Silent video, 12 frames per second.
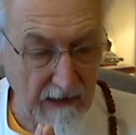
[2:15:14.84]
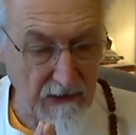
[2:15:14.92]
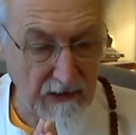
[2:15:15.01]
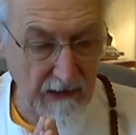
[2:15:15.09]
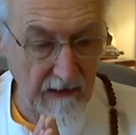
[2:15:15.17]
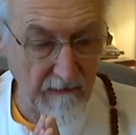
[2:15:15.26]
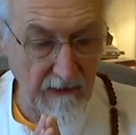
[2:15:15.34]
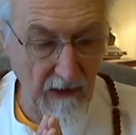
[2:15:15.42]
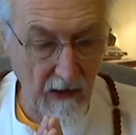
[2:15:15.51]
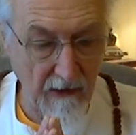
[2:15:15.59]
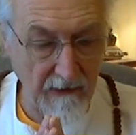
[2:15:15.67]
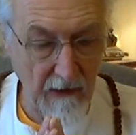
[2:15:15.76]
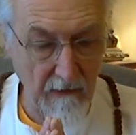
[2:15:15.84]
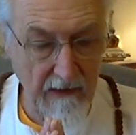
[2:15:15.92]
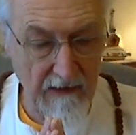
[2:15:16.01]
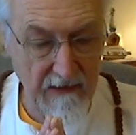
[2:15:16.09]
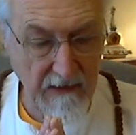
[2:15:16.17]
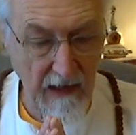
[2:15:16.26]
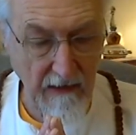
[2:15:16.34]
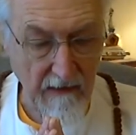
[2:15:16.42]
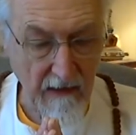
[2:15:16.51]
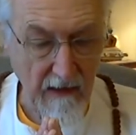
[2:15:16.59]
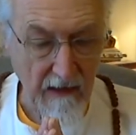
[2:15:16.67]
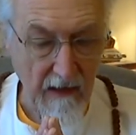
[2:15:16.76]
achieve the all-knowing state,
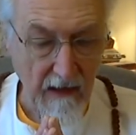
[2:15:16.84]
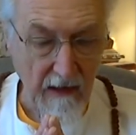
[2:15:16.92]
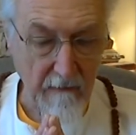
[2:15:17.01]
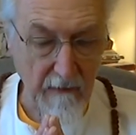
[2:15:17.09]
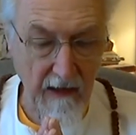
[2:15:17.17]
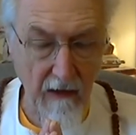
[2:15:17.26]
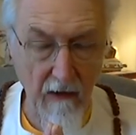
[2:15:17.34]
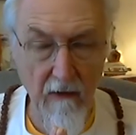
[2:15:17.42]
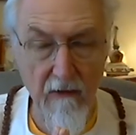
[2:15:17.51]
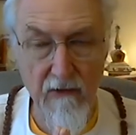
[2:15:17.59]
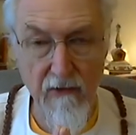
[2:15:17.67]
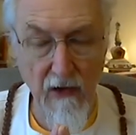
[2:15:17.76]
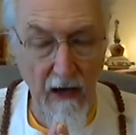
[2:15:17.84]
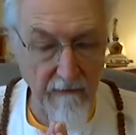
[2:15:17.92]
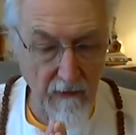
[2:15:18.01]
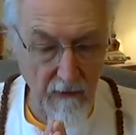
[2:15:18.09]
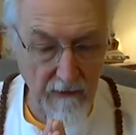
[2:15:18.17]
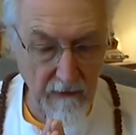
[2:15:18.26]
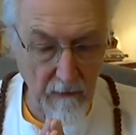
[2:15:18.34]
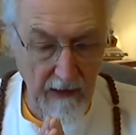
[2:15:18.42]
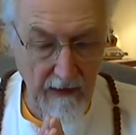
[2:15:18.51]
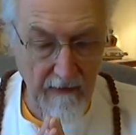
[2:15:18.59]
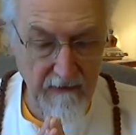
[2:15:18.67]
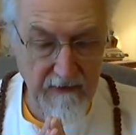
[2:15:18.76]
and may all who travel on the
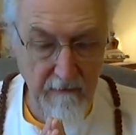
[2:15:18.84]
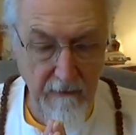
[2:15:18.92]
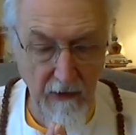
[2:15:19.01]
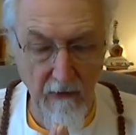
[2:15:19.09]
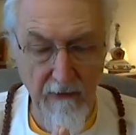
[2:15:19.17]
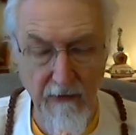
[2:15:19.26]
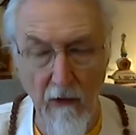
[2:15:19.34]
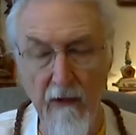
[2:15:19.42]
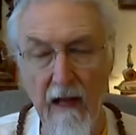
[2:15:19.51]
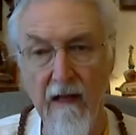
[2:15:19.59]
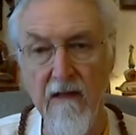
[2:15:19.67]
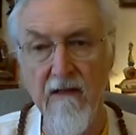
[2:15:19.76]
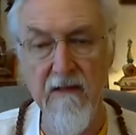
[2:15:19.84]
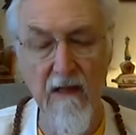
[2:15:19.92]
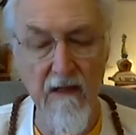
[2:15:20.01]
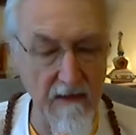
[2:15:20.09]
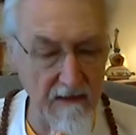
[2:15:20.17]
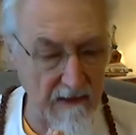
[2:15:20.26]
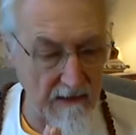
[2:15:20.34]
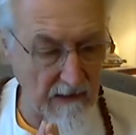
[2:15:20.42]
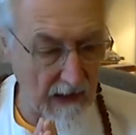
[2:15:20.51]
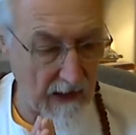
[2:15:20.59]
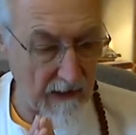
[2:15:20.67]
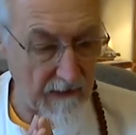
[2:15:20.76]
waves of birth, old age, sickness, and
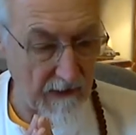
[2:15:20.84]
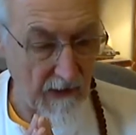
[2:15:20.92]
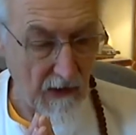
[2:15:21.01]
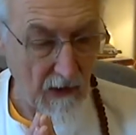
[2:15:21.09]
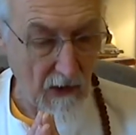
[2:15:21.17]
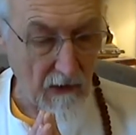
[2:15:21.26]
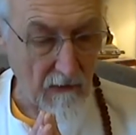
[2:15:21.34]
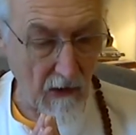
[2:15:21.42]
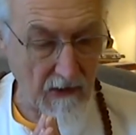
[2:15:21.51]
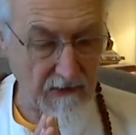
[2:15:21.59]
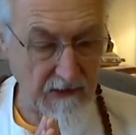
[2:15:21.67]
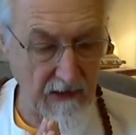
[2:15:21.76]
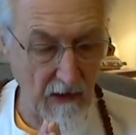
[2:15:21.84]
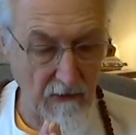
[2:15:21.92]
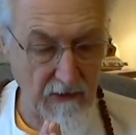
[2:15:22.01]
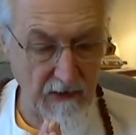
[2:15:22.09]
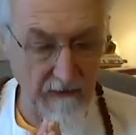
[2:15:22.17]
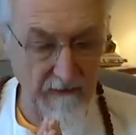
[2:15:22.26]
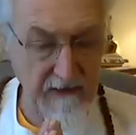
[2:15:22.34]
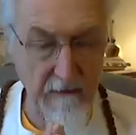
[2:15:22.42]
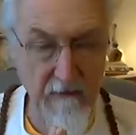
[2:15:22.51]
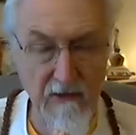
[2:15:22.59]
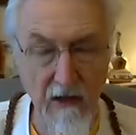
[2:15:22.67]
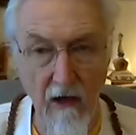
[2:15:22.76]
death cross the ocean of
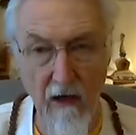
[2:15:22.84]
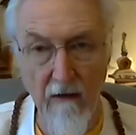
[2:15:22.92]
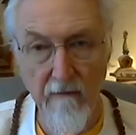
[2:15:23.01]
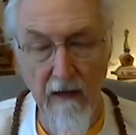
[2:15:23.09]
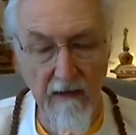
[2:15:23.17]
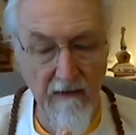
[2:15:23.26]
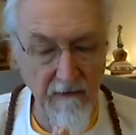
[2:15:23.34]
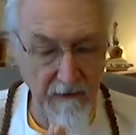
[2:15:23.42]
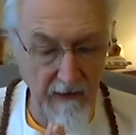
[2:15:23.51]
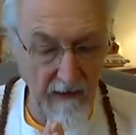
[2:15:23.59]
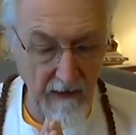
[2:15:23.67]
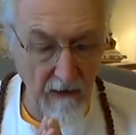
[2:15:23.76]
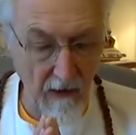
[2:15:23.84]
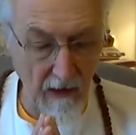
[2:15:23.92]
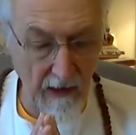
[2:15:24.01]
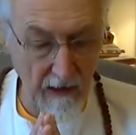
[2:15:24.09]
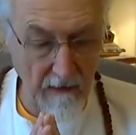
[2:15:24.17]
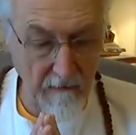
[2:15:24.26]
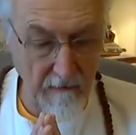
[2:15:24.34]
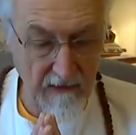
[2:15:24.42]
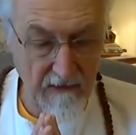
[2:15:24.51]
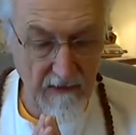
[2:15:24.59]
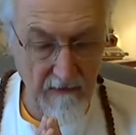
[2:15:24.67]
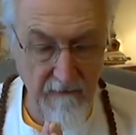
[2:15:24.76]
samsara by defeating all
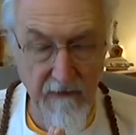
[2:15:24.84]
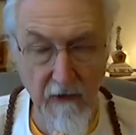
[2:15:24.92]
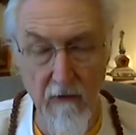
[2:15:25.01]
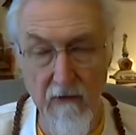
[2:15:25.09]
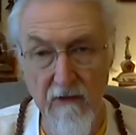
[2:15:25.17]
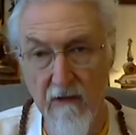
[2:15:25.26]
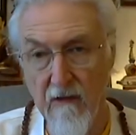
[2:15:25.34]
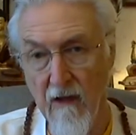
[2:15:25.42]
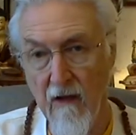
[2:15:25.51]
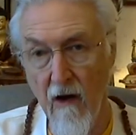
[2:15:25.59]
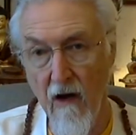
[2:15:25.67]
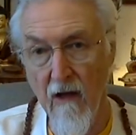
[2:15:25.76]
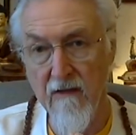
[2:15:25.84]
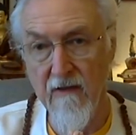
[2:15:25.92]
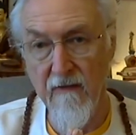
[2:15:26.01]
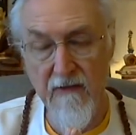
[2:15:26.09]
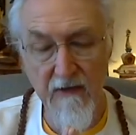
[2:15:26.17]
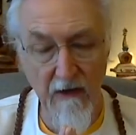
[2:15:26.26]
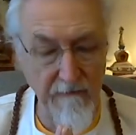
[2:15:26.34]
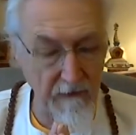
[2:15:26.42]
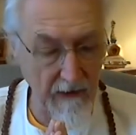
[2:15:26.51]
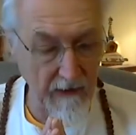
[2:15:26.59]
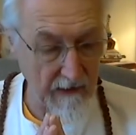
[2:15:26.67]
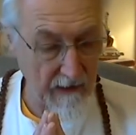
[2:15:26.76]
enemies, confusion, the cause of
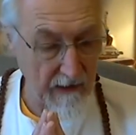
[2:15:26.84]
suffering.